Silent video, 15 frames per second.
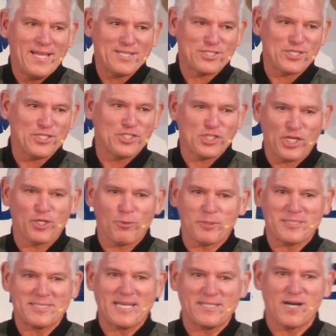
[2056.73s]
is she
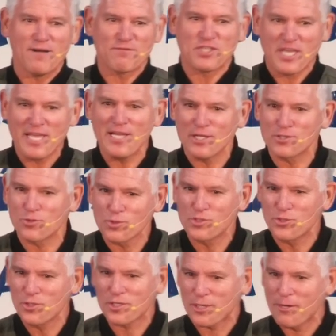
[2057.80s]
genuinely loves kids.
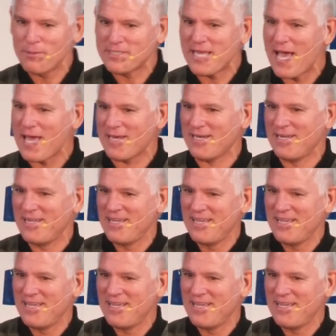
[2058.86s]
Would you agree with that?